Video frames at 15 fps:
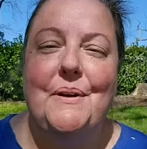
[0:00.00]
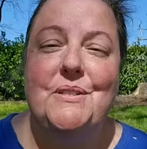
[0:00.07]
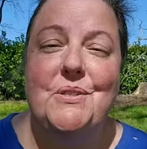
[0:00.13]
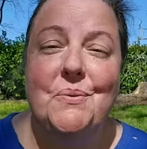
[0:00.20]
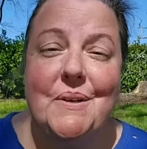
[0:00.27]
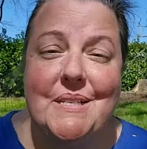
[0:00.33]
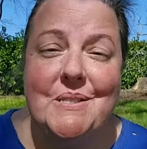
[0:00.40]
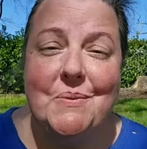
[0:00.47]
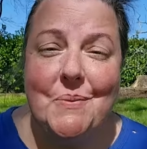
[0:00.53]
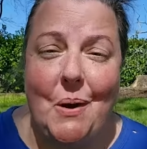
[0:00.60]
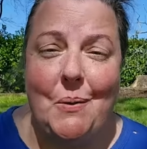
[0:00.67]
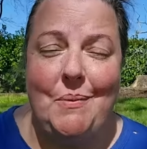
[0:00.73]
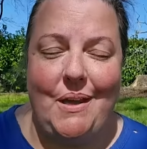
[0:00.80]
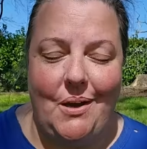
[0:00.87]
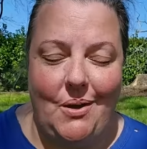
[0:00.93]
But Teresa
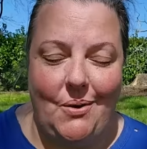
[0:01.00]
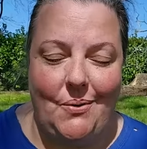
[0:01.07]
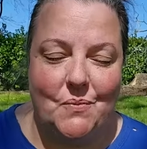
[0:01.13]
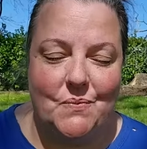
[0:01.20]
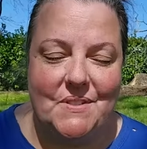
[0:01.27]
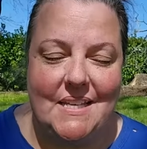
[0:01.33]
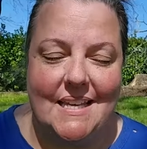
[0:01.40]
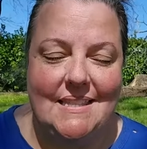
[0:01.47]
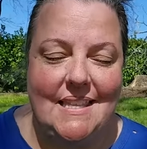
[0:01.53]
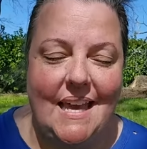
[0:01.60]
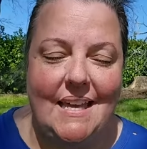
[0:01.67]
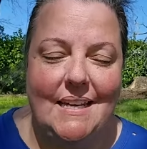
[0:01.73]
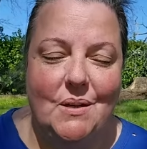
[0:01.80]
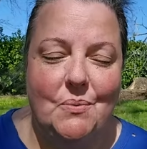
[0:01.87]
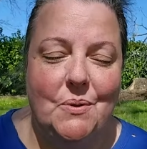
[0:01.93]
Romeo said
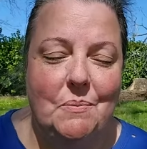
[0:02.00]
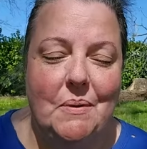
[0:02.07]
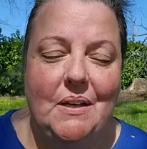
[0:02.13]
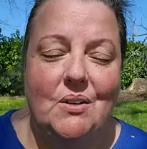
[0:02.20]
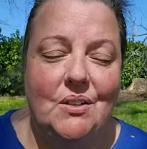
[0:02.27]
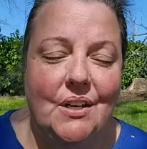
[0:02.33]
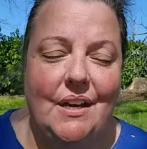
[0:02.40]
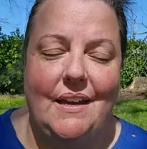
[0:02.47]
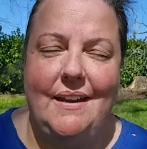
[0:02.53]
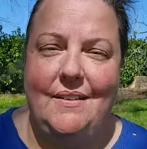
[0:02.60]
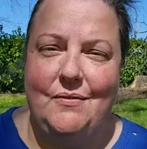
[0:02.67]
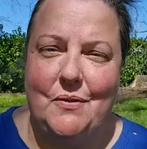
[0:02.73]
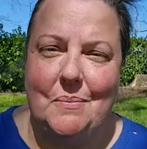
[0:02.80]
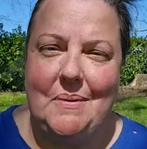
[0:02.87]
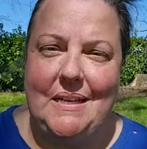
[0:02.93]
that it would be good
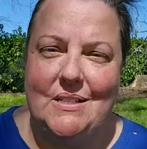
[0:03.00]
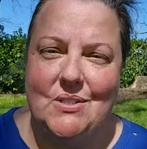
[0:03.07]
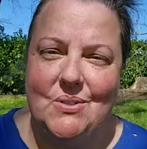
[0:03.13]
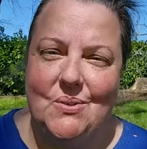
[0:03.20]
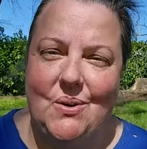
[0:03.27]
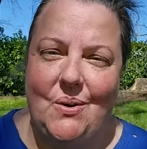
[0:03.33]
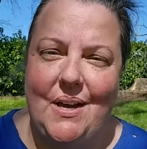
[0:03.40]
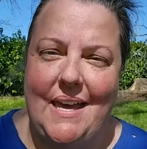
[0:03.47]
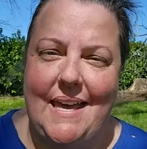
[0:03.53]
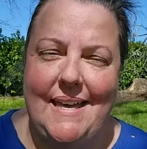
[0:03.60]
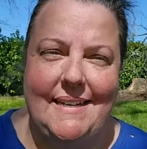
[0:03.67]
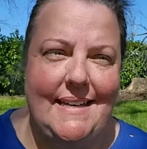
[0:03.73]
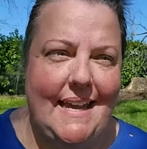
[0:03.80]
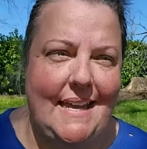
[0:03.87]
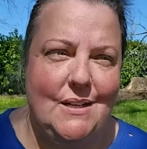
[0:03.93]
for me to go
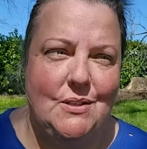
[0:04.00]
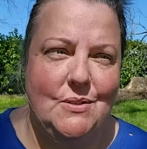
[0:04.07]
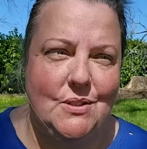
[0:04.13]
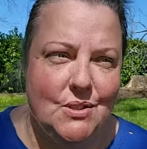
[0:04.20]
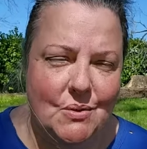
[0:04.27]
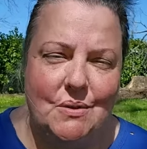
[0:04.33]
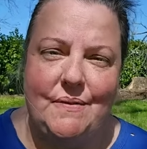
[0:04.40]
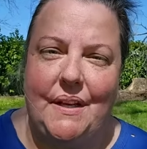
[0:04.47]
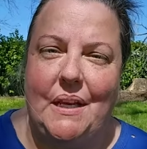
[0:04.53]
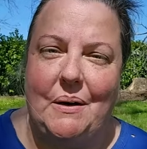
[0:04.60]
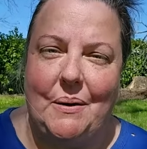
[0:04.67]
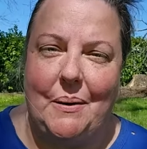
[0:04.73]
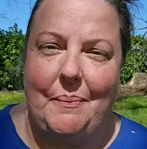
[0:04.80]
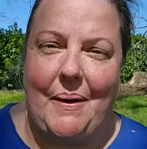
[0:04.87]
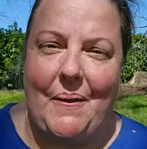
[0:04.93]
ahead and do a
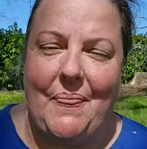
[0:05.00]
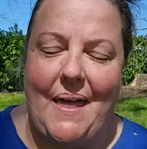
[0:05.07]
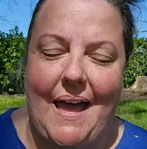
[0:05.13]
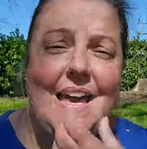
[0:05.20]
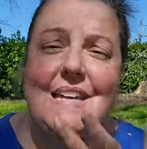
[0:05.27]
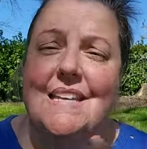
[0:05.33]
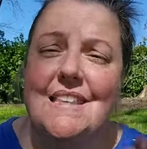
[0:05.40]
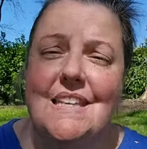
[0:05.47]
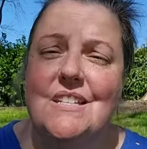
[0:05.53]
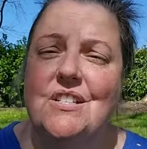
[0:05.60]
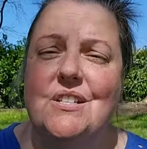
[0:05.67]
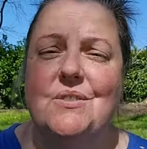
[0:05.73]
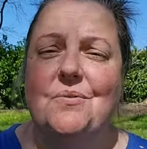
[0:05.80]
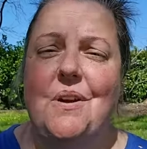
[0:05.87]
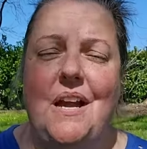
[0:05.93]
video about that. And I think
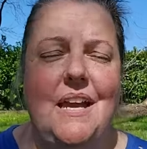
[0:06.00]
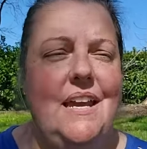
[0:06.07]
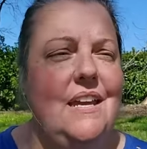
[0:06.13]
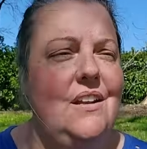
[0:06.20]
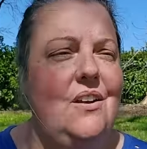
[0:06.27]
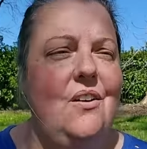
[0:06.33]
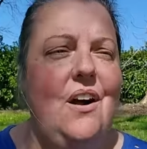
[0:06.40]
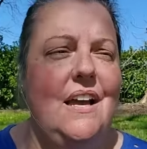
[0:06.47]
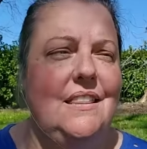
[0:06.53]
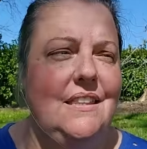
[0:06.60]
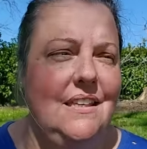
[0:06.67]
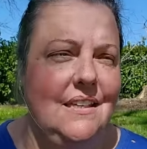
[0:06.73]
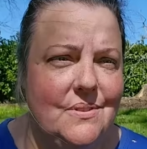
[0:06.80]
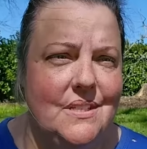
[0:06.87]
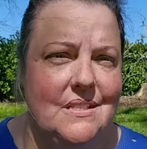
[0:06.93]
she's right, you know, I
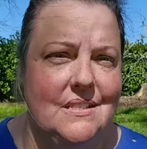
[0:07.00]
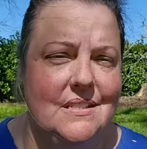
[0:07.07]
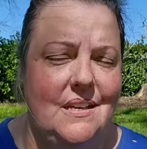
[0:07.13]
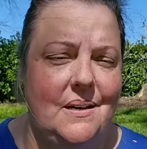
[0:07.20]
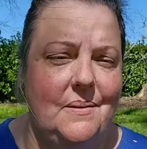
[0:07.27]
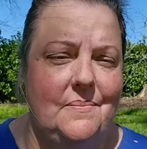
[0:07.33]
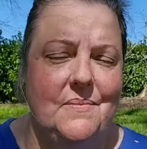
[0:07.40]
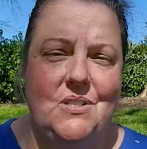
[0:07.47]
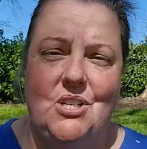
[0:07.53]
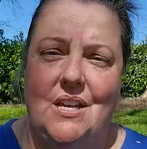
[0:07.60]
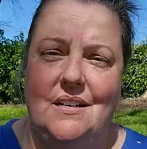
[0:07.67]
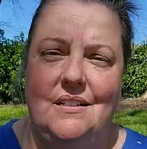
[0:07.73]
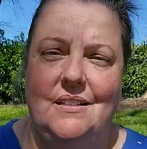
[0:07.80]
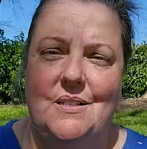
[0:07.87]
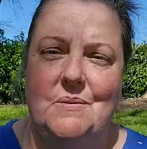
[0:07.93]
think this um,
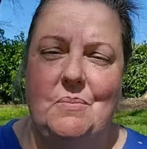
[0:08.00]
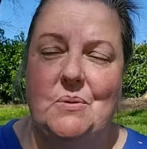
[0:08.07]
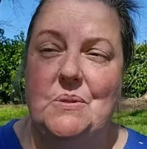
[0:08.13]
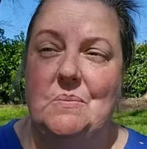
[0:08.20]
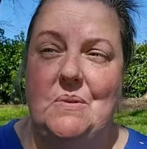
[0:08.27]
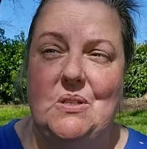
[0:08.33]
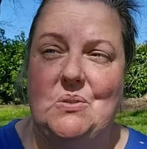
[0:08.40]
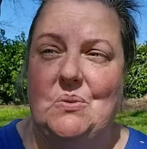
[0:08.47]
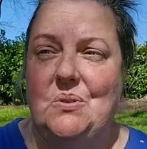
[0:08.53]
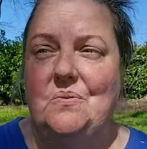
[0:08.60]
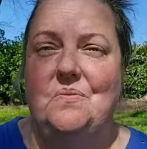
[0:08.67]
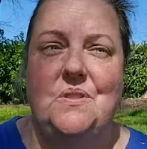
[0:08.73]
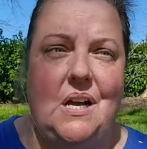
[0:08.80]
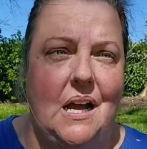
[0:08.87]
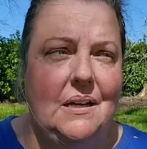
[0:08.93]
channel is supposed to be sort
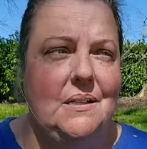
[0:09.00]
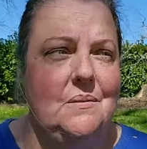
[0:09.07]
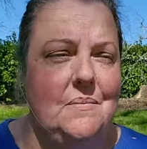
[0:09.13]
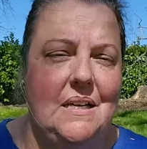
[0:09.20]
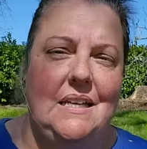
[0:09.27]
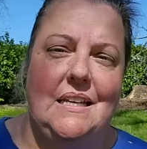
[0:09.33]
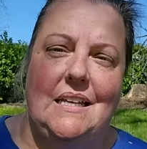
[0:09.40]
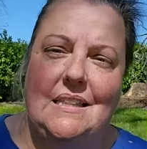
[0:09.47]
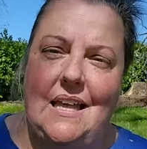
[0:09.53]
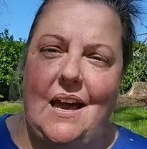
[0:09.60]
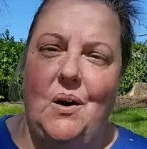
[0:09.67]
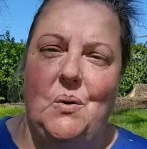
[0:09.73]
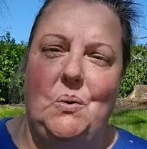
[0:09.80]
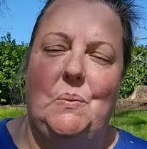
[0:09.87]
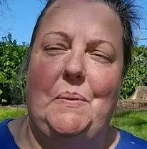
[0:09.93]
of documenting that
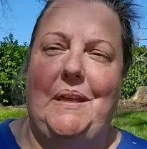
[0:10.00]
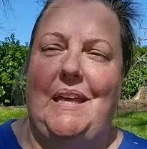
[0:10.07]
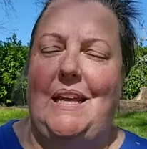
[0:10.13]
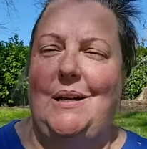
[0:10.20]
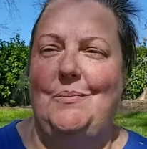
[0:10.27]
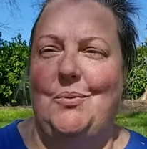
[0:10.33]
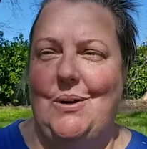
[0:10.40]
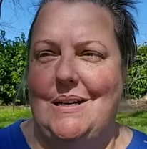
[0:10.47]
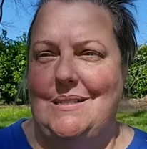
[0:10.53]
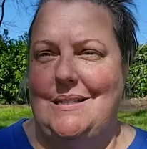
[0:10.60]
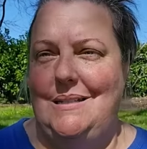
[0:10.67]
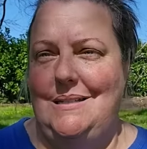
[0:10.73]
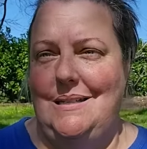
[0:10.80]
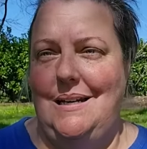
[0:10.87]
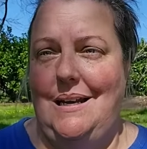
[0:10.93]
whole beginning
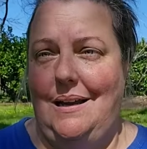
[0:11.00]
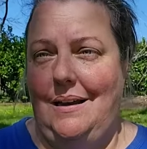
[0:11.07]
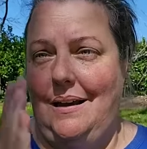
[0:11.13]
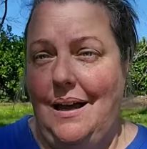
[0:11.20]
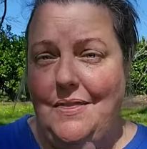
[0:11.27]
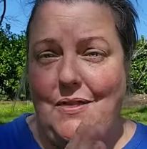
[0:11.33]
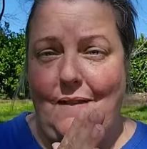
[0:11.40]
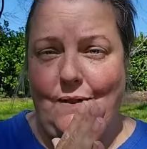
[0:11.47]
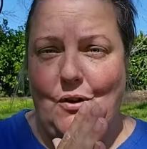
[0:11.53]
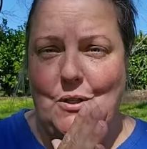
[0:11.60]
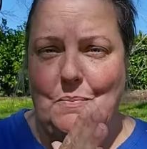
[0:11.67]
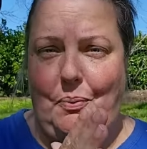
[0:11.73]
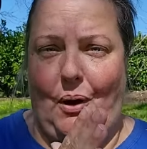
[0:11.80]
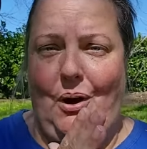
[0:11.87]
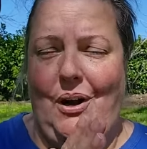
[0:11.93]
process and I cut the
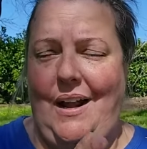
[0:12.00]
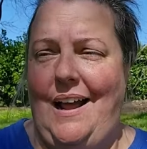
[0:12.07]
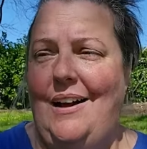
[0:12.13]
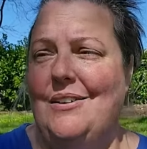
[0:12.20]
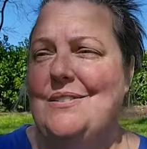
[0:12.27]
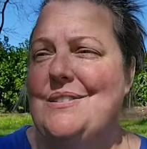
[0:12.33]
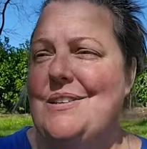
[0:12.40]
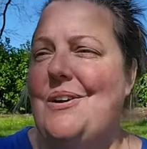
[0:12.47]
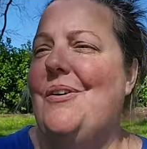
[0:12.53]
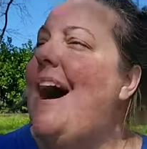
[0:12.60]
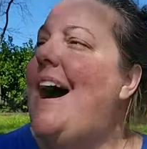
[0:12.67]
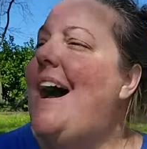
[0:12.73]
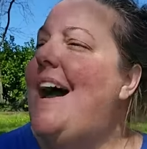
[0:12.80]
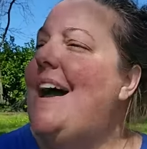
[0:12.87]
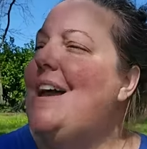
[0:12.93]
first part out. So
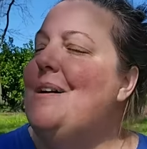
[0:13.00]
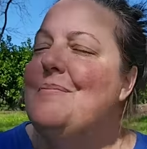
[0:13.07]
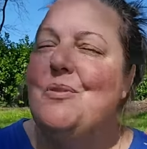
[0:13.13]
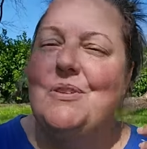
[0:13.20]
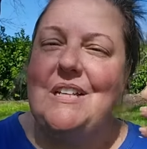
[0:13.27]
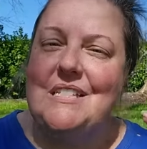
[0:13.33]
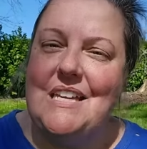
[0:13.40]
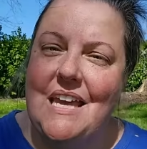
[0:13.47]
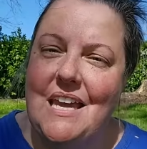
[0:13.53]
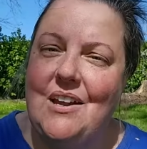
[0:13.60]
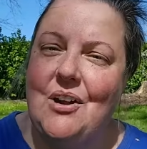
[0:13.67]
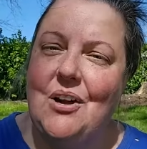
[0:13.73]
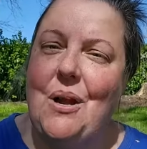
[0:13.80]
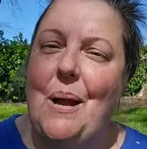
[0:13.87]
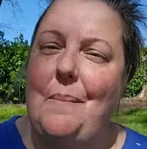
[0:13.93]
I am going to take
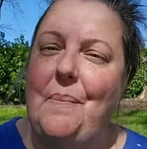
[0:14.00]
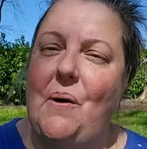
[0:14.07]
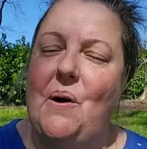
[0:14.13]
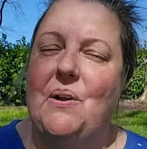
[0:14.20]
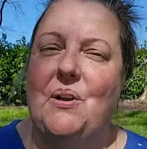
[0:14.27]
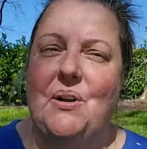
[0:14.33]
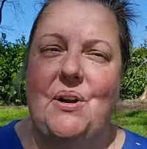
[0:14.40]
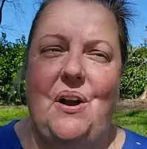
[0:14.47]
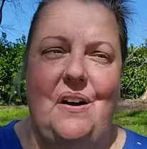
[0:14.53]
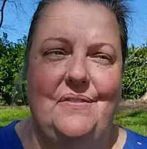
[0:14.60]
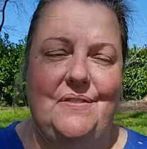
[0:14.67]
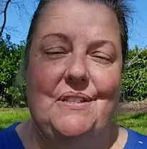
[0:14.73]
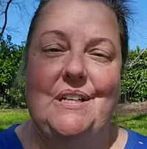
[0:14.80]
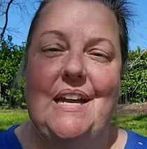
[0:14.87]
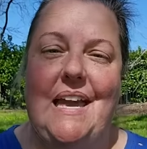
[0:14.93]
her up on her
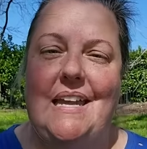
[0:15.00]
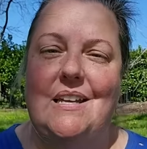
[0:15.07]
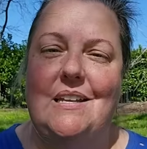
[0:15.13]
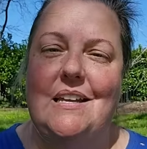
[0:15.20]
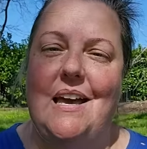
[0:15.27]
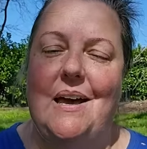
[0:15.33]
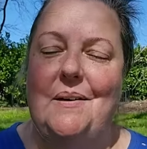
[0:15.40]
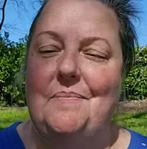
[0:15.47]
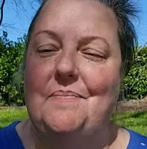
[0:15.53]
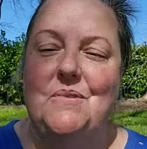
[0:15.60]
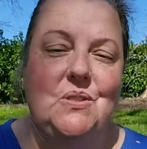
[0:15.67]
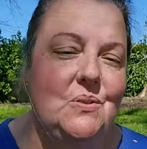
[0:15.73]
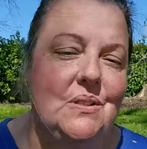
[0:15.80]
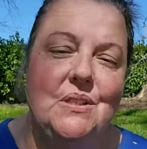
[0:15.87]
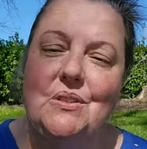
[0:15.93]
offer and um,
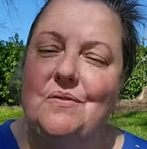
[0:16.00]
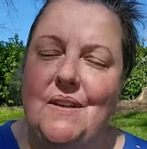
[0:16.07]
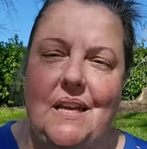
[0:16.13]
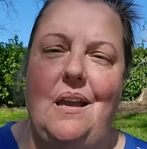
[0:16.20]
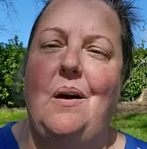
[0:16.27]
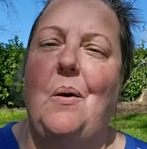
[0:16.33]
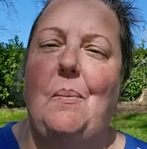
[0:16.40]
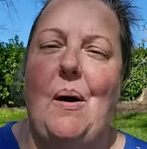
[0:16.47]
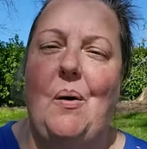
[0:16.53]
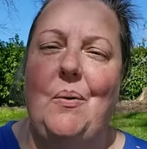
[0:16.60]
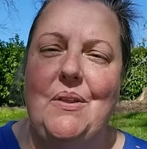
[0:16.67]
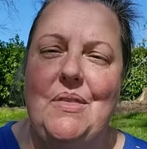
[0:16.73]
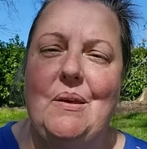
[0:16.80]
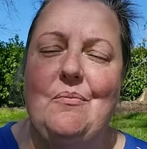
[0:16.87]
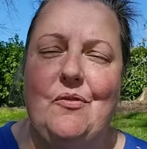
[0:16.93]
do a little video about
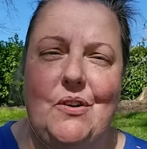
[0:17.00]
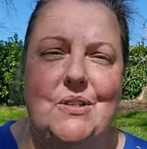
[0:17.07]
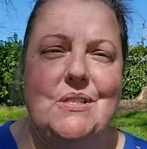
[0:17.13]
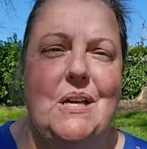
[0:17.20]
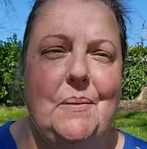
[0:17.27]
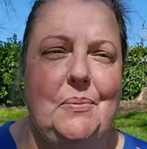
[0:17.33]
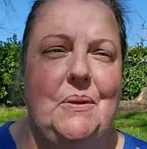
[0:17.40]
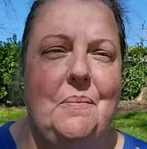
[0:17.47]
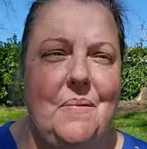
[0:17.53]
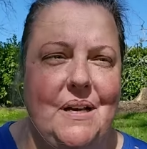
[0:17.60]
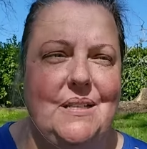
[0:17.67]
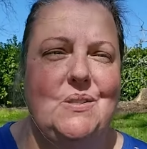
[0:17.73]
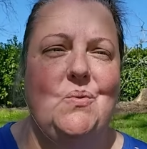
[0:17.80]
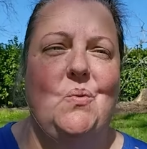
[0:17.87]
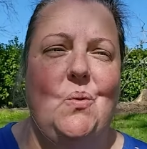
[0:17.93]
what them first couple of
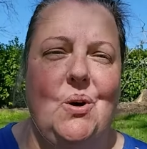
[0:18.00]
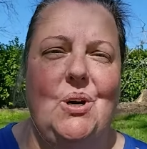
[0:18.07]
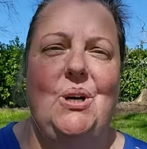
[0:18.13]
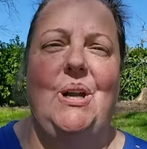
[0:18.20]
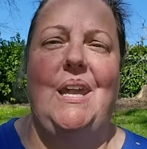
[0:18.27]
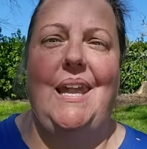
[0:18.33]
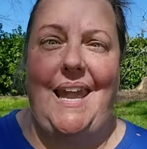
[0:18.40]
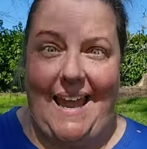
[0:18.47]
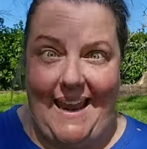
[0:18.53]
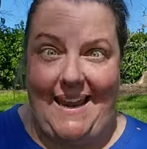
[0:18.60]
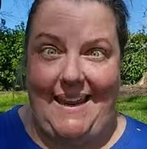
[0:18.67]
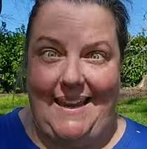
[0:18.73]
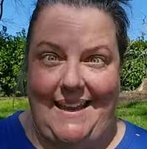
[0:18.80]
months were like.